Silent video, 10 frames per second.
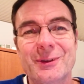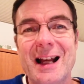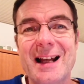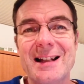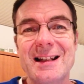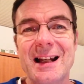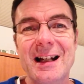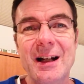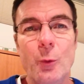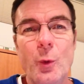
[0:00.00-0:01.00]
And
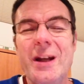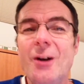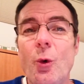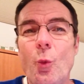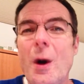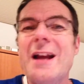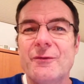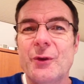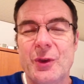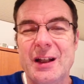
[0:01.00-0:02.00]
we don't
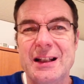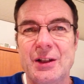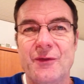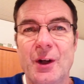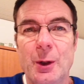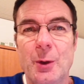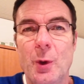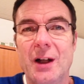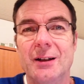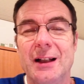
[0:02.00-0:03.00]
wait for things very
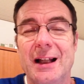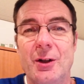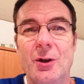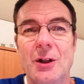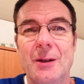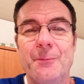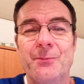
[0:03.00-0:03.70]
well at all.